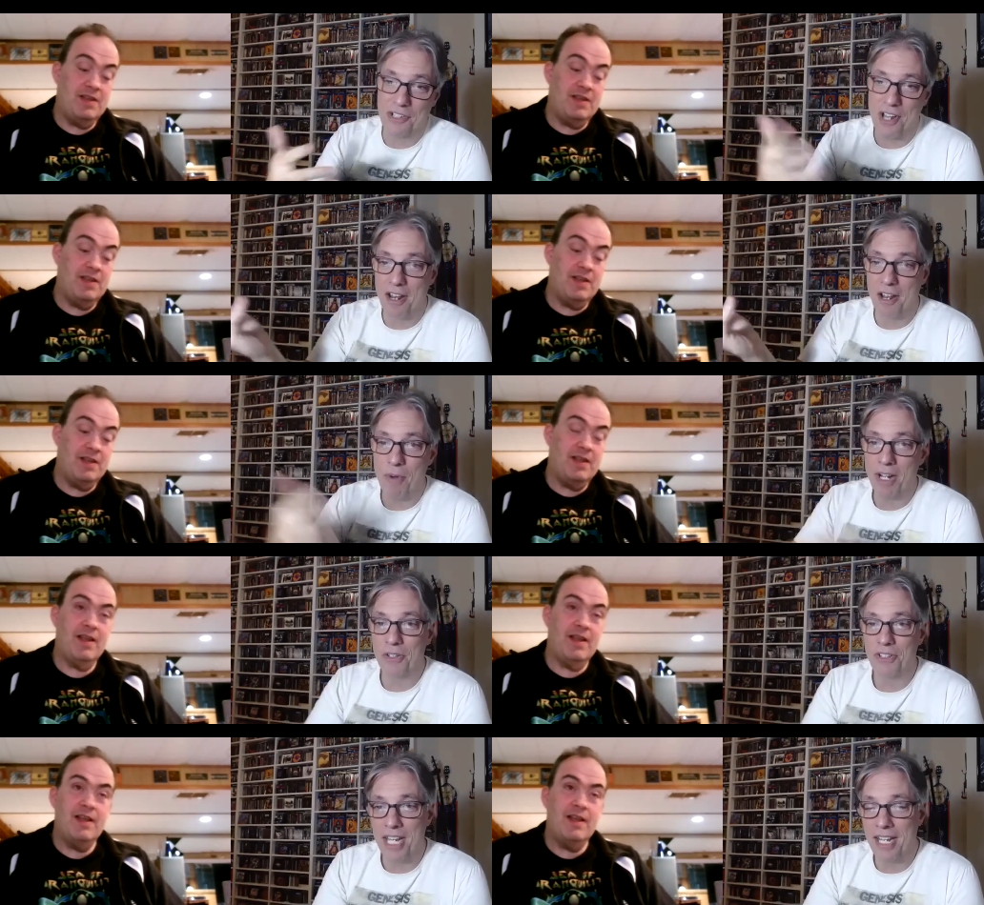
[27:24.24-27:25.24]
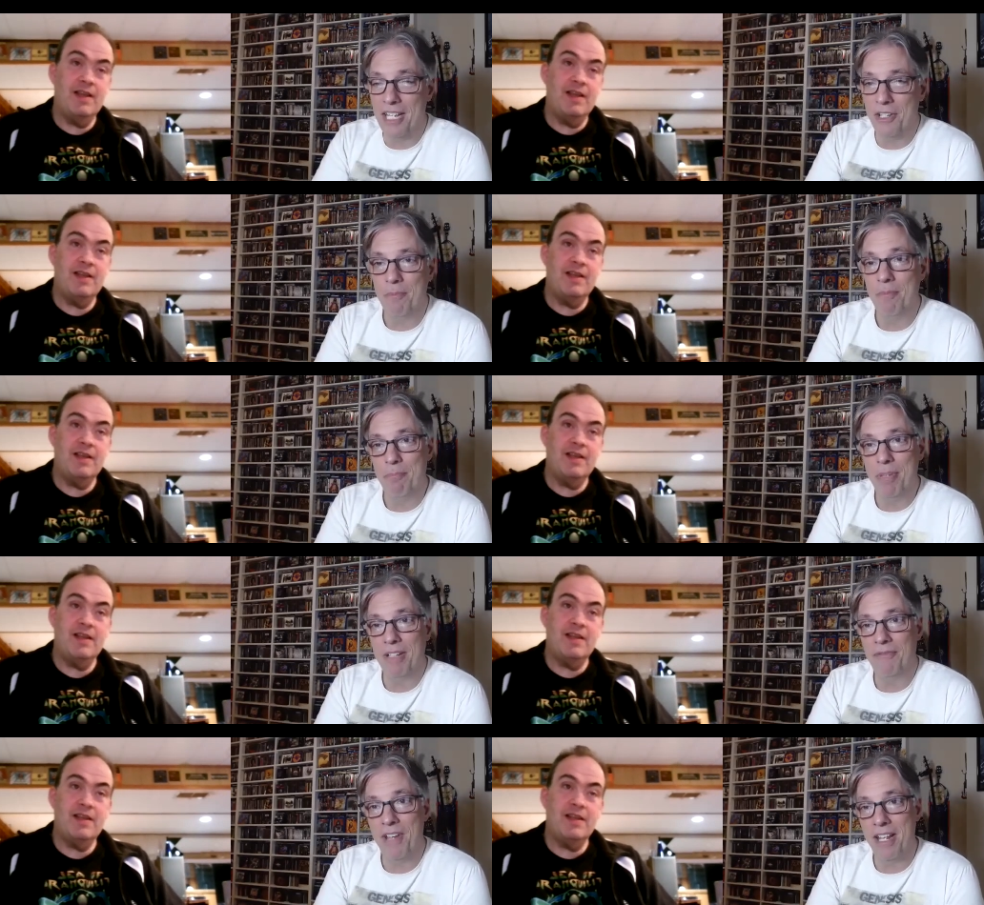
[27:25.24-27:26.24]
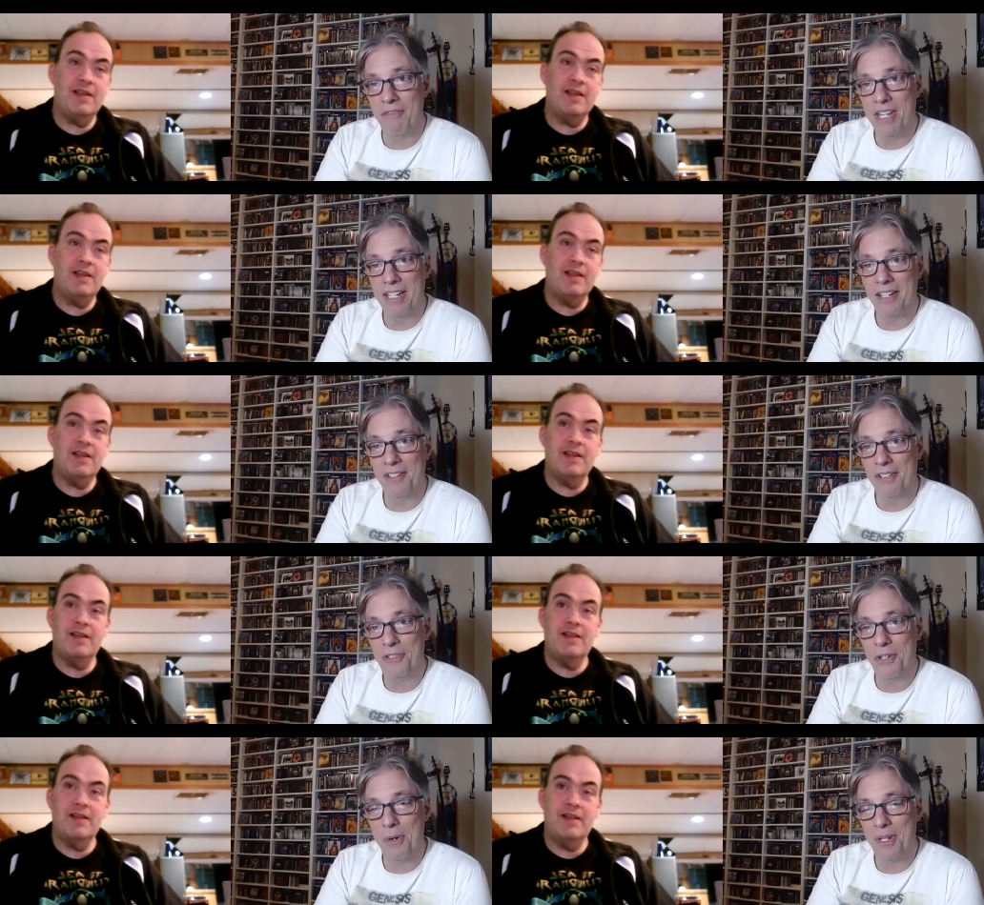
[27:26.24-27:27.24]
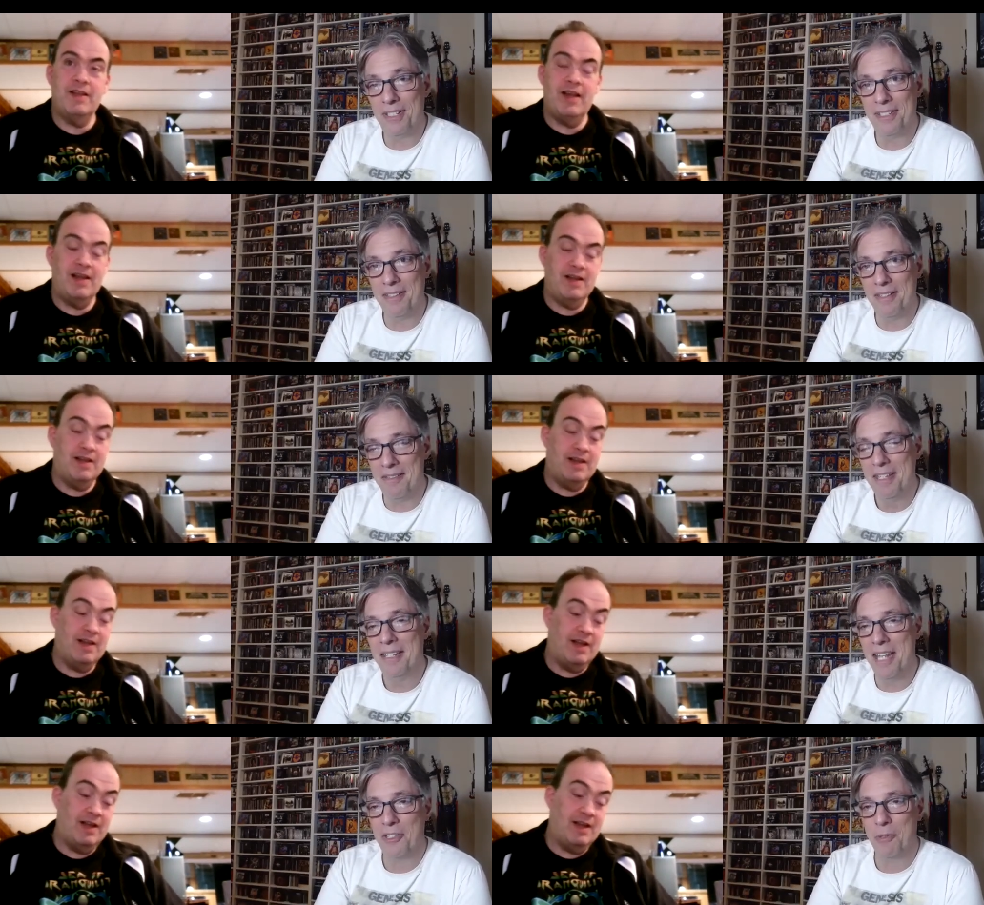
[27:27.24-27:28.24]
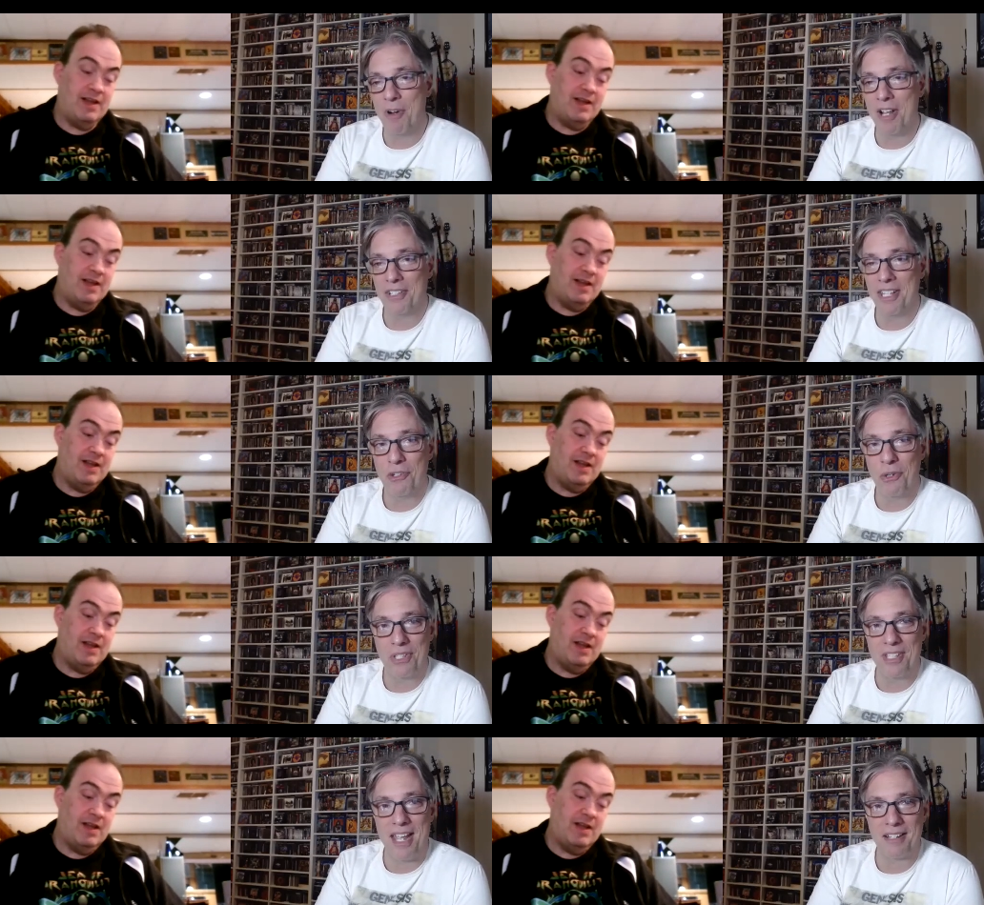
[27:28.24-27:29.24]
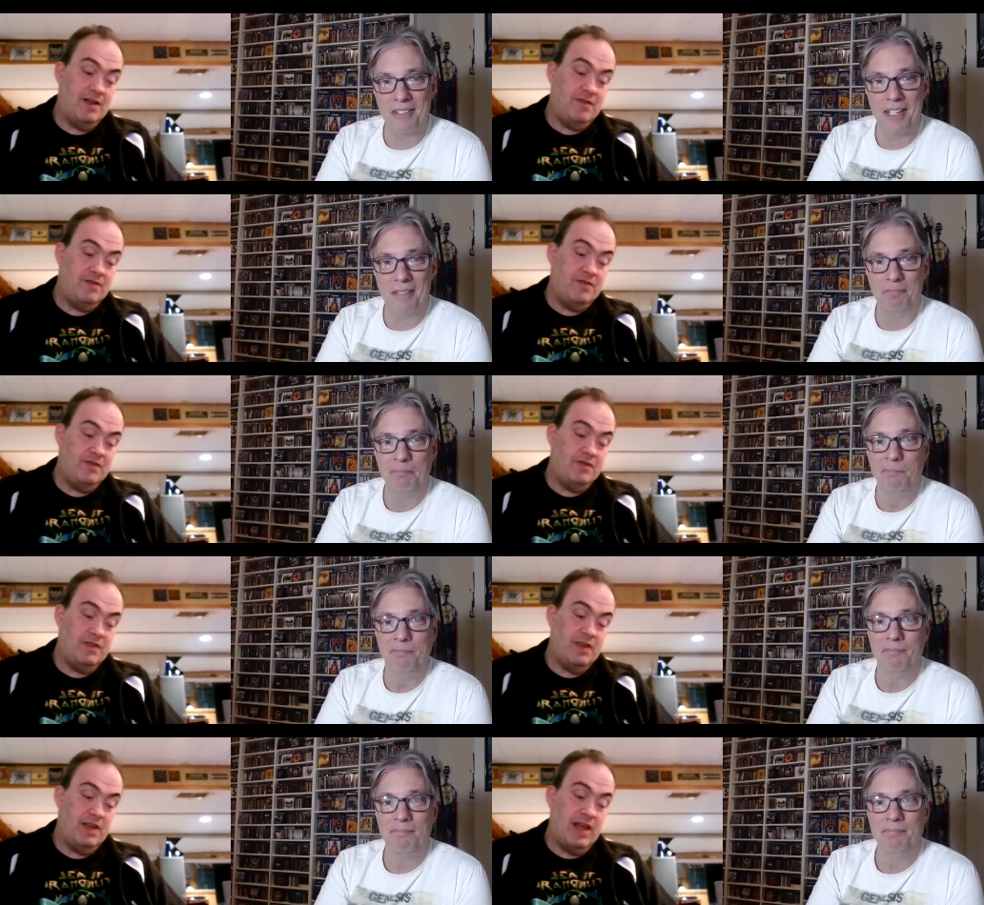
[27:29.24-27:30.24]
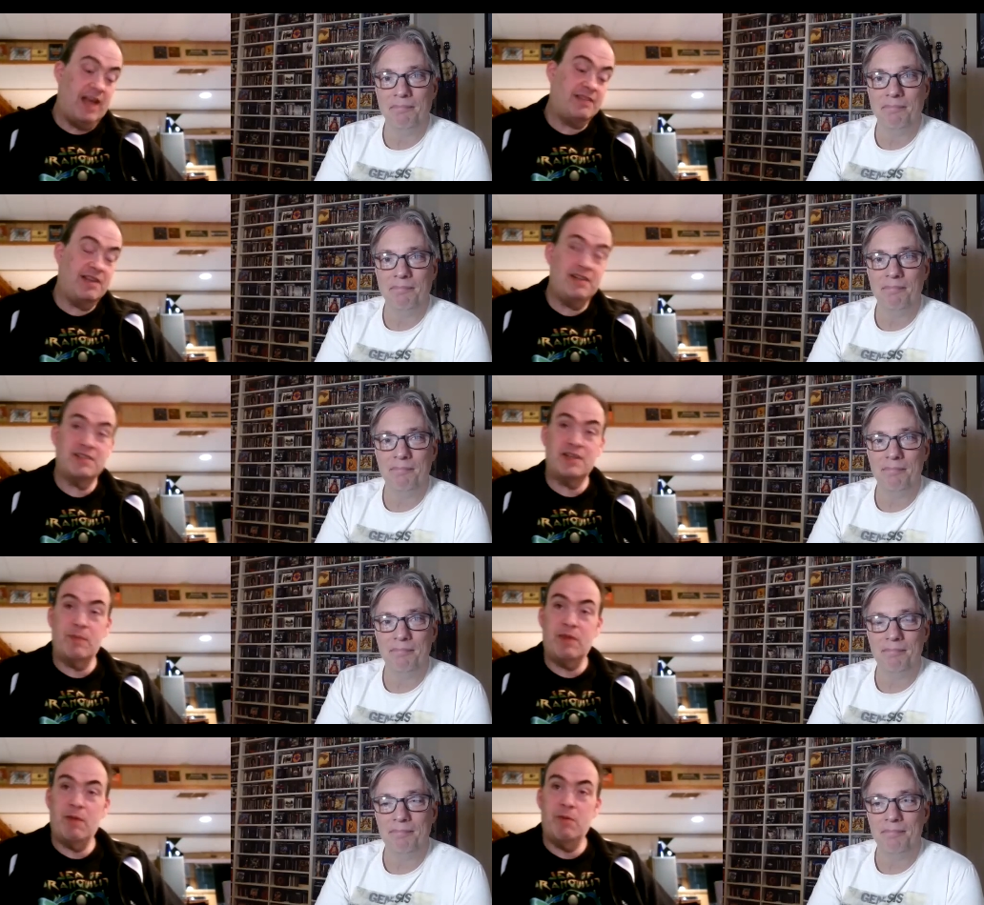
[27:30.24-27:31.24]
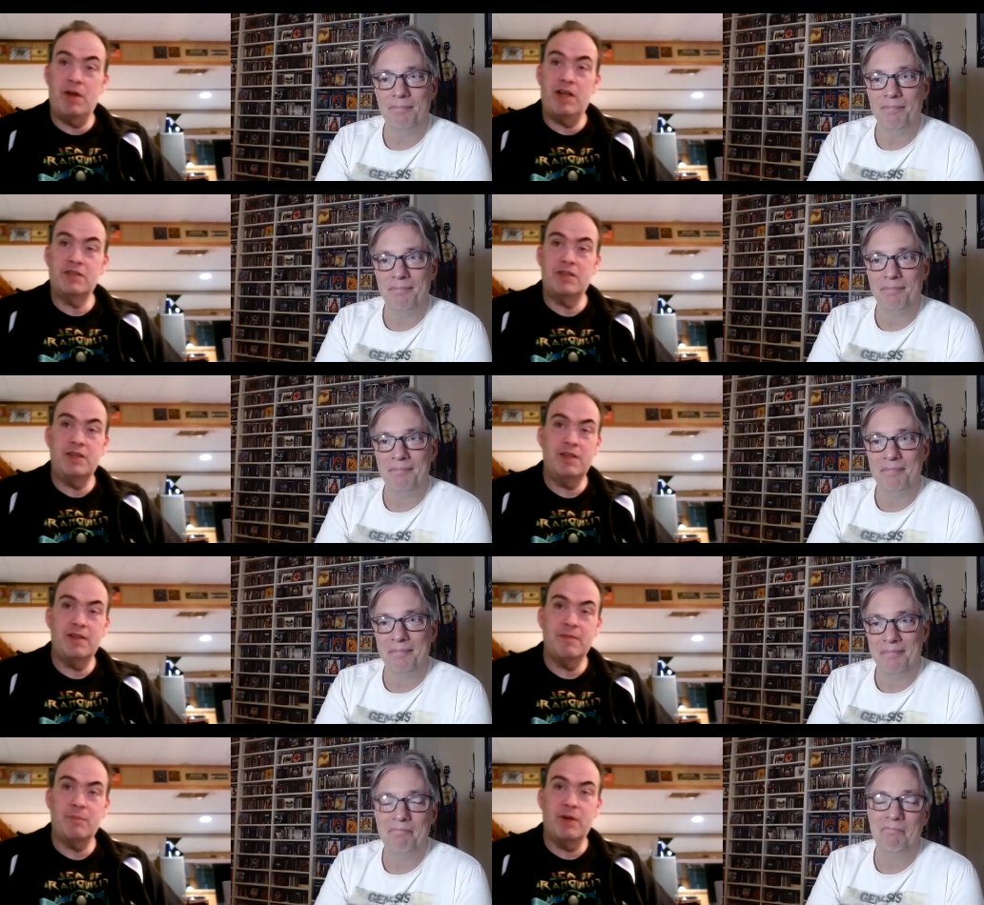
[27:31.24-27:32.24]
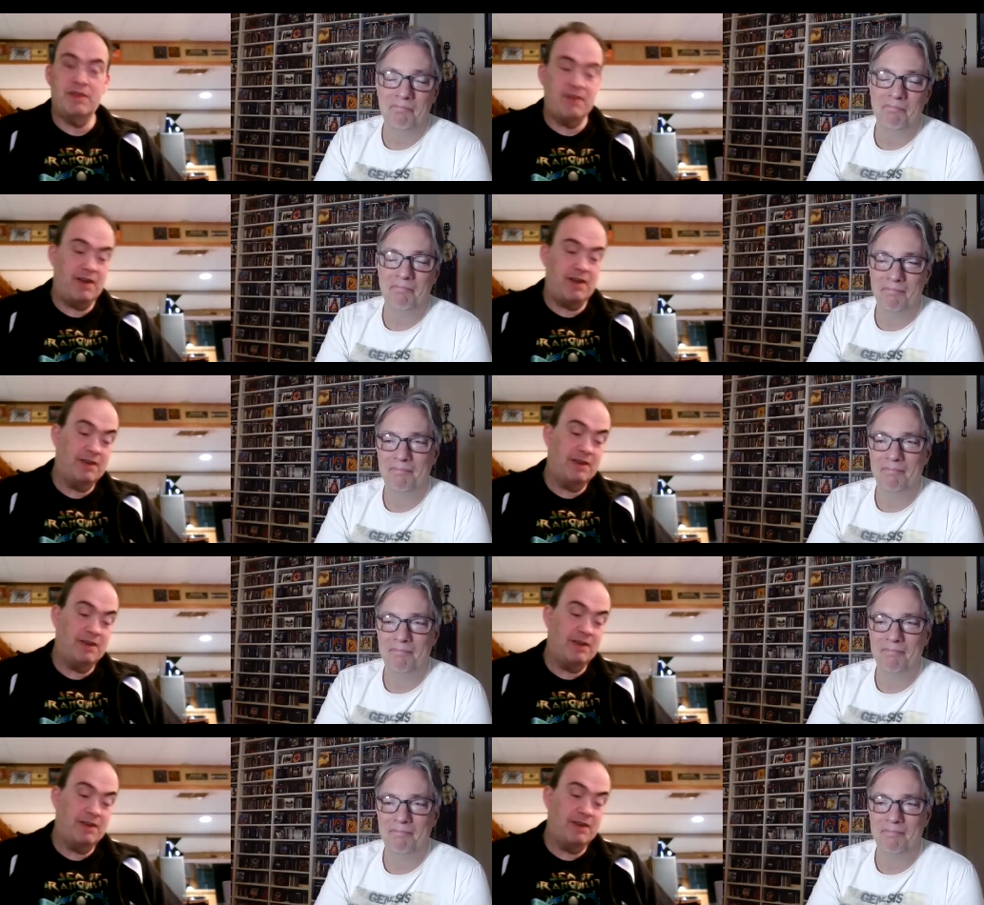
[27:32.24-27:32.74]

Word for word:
Speaker 1: has gone on record saying he's a big fan of Ian Gillan, so it's not surprising they chose to tackle that.
Speaker 2: I tend to skip that one actually, but. uh